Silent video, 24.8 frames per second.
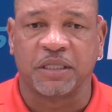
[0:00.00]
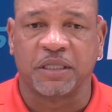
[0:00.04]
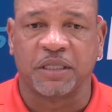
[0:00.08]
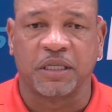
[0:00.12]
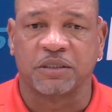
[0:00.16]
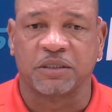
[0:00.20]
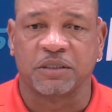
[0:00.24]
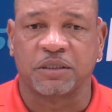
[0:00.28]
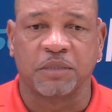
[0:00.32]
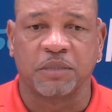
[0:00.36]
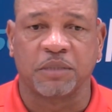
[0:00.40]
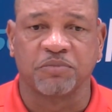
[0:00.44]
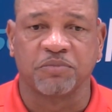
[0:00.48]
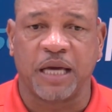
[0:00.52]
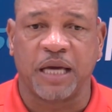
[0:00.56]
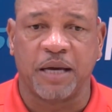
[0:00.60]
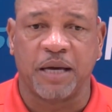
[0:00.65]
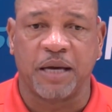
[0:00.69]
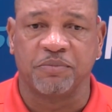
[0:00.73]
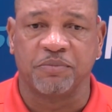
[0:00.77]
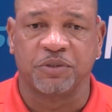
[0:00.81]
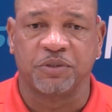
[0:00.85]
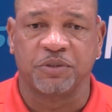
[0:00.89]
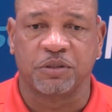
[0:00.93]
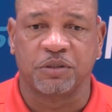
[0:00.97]
uh, because
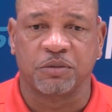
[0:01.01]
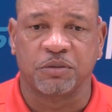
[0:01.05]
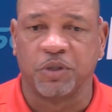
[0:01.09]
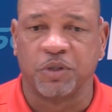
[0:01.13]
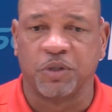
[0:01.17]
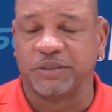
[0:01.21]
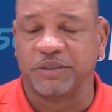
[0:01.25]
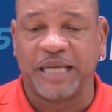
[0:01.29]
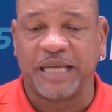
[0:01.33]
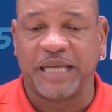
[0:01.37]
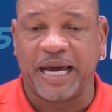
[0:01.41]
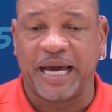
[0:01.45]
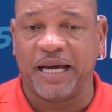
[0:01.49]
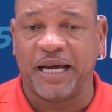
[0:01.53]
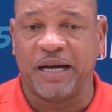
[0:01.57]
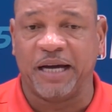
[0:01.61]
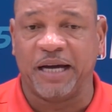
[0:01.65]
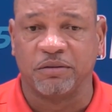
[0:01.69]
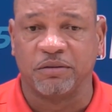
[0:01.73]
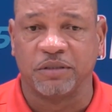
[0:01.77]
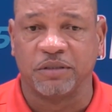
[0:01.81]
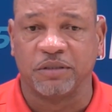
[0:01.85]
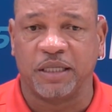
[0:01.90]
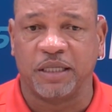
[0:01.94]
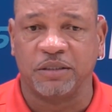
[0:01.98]
sometimes we're
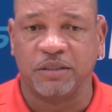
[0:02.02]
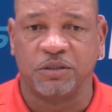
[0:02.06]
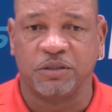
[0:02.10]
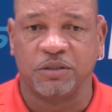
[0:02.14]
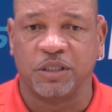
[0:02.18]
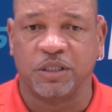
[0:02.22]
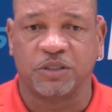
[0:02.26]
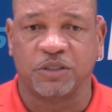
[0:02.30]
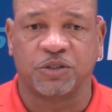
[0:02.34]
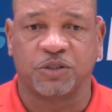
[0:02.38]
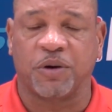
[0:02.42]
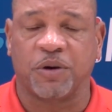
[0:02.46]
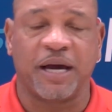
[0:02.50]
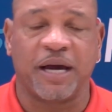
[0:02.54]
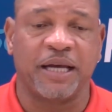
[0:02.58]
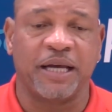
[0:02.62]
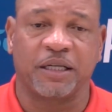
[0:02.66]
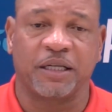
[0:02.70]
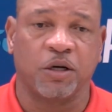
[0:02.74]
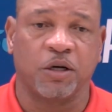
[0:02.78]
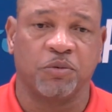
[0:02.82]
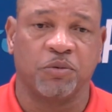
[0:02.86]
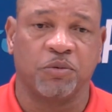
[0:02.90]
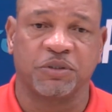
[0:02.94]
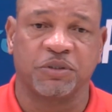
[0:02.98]
down and you just
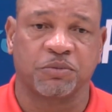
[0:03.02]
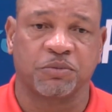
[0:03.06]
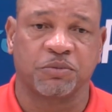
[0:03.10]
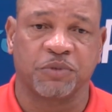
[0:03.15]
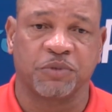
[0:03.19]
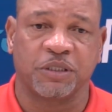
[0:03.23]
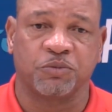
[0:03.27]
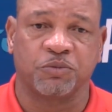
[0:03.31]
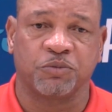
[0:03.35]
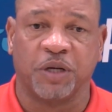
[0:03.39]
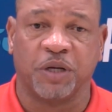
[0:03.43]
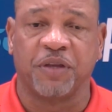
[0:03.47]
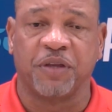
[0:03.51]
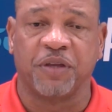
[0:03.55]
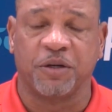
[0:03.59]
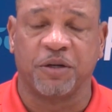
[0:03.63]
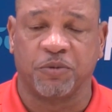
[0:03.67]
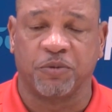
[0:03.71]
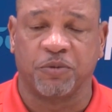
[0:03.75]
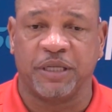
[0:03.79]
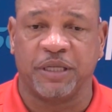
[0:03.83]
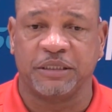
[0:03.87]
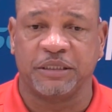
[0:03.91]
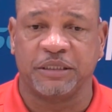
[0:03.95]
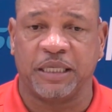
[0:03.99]
try to go with someone. One
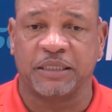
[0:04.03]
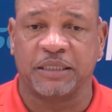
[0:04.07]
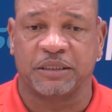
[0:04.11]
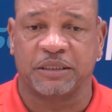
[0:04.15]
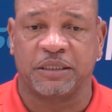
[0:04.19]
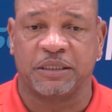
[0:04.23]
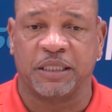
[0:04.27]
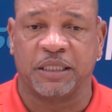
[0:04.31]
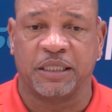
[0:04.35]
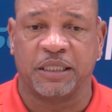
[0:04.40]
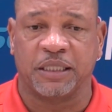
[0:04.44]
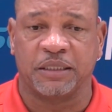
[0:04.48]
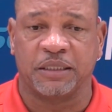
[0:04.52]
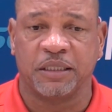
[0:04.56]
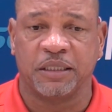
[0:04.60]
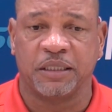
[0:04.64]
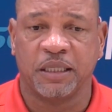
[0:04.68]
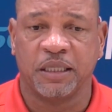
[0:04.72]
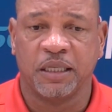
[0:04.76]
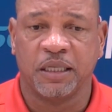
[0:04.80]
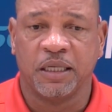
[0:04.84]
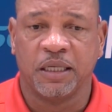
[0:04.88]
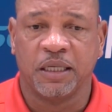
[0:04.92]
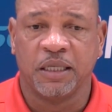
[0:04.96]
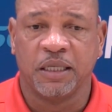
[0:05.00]
thing Reggie has
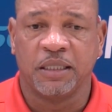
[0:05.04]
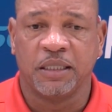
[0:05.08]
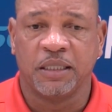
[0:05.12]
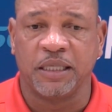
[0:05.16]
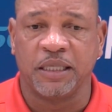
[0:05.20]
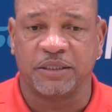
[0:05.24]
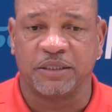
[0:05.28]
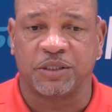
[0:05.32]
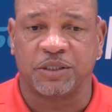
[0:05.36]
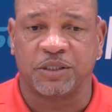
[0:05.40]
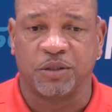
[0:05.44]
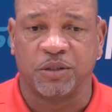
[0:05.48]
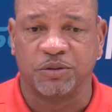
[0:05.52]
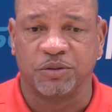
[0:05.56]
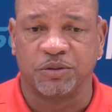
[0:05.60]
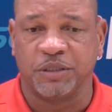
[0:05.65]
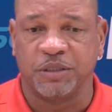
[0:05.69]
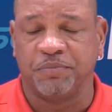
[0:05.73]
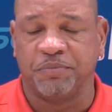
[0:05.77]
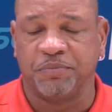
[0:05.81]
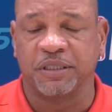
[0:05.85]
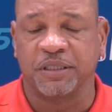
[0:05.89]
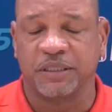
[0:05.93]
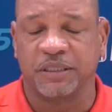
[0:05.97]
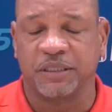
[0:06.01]
done, he has
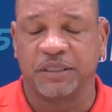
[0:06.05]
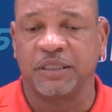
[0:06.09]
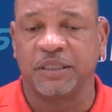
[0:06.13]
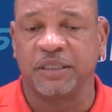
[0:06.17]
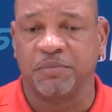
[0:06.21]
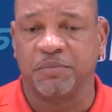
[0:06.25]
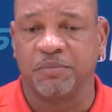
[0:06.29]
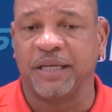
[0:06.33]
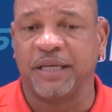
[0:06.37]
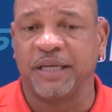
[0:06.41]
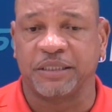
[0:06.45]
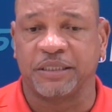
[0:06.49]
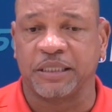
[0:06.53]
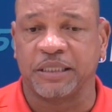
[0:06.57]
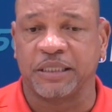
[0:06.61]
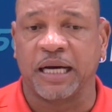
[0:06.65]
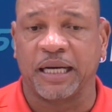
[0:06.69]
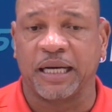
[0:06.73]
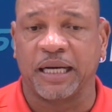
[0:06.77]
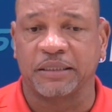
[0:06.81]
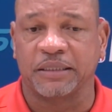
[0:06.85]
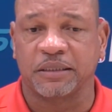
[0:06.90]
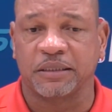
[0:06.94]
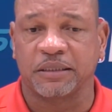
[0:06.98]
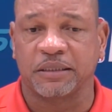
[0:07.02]
shown the ability to make
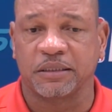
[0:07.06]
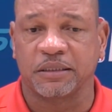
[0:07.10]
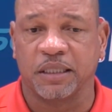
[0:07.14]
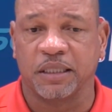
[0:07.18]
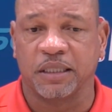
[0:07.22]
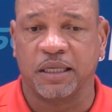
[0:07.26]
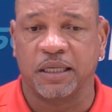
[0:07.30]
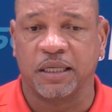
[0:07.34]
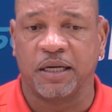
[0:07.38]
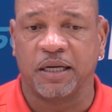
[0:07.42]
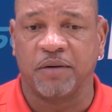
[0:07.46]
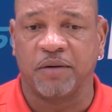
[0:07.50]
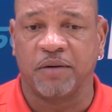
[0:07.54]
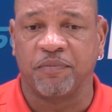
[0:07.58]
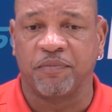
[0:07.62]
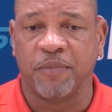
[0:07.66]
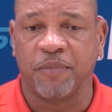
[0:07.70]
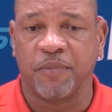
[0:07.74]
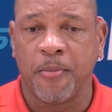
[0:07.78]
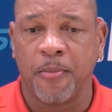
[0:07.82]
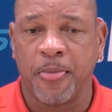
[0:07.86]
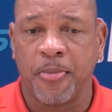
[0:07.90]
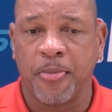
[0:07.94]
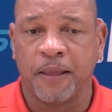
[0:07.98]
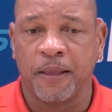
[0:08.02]
shots.
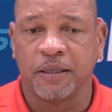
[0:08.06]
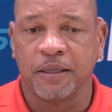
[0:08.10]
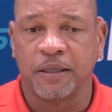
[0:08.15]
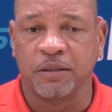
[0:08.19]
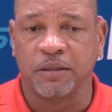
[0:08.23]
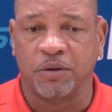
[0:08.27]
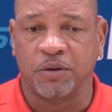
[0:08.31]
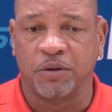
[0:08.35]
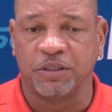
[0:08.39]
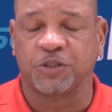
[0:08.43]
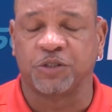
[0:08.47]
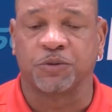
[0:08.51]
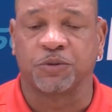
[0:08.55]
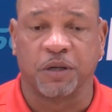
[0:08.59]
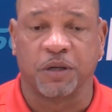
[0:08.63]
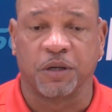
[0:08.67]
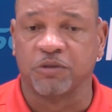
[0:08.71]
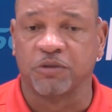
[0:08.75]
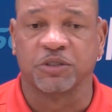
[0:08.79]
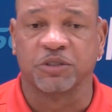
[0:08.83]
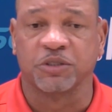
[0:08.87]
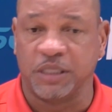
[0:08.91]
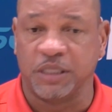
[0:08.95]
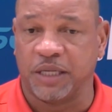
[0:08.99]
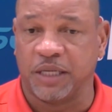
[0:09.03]
Um, you know, he
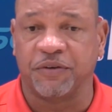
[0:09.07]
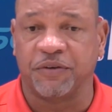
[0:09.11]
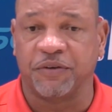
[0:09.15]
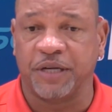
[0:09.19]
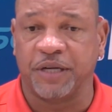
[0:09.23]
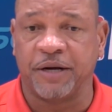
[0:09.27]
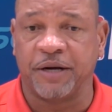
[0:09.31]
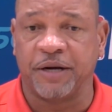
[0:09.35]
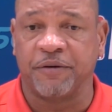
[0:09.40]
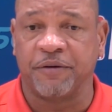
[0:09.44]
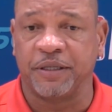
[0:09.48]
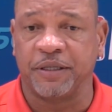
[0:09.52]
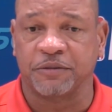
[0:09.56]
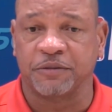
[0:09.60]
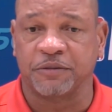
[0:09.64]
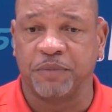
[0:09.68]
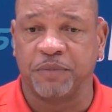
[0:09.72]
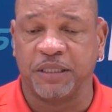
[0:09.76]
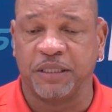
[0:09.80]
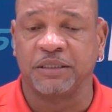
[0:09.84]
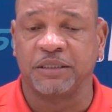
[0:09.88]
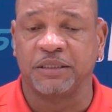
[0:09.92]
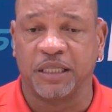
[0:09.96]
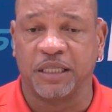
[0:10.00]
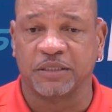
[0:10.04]
struggles in other
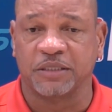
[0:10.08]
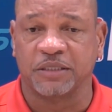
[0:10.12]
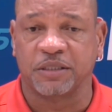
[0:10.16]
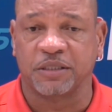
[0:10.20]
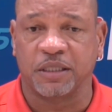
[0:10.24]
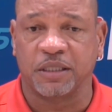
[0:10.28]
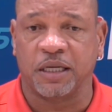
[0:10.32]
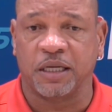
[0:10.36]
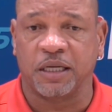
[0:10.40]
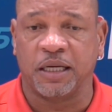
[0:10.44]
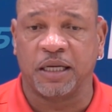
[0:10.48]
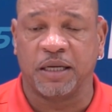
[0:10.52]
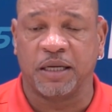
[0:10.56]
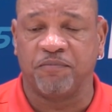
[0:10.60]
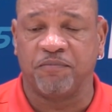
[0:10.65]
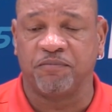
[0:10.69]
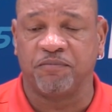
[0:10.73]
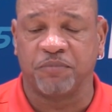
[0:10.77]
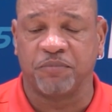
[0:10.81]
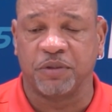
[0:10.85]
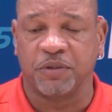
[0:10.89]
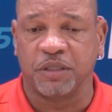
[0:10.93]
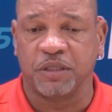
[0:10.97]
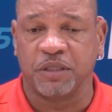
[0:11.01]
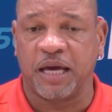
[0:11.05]
areas, but he does
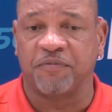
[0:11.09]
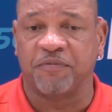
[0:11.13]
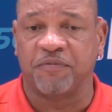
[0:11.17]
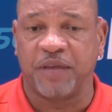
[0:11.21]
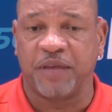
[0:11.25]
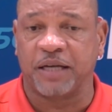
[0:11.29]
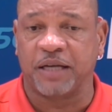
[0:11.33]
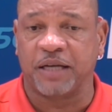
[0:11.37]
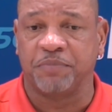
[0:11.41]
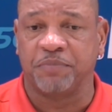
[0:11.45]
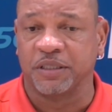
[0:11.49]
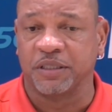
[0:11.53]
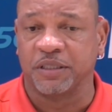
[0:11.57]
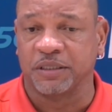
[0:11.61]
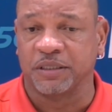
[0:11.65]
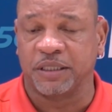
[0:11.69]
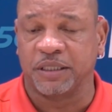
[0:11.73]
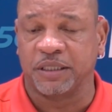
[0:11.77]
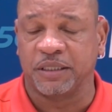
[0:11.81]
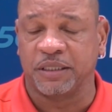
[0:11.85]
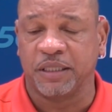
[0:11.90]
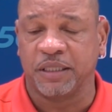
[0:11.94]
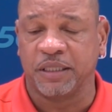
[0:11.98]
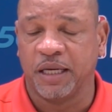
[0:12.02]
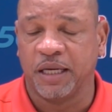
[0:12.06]
uh, have that
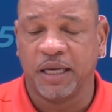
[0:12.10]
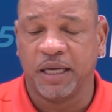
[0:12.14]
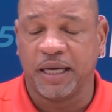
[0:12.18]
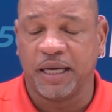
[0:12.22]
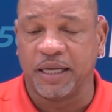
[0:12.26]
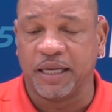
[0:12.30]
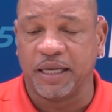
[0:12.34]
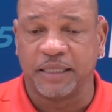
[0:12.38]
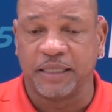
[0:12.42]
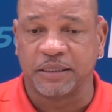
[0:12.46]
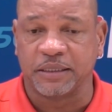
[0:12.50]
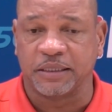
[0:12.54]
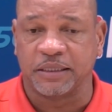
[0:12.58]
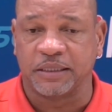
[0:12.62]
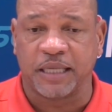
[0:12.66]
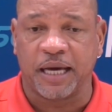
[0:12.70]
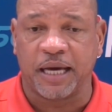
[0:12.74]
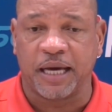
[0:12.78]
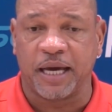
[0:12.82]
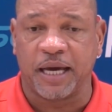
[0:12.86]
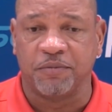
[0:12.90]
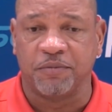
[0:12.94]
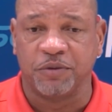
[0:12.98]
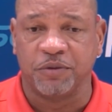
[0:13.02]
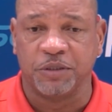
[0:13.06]
ability. And at
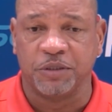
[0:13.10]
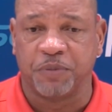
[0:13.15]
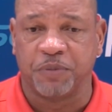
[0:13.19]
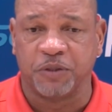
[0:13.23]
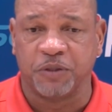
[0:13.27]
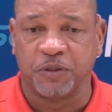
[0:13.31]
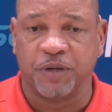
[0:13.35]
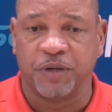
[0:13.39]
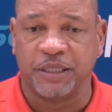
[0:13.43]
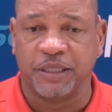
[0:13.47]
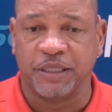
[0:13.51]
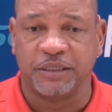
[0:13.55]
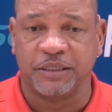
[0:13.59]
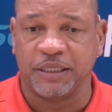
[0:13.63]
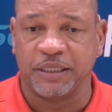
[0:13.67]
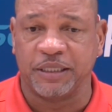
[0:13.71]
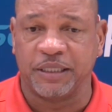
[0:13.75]
the time when you put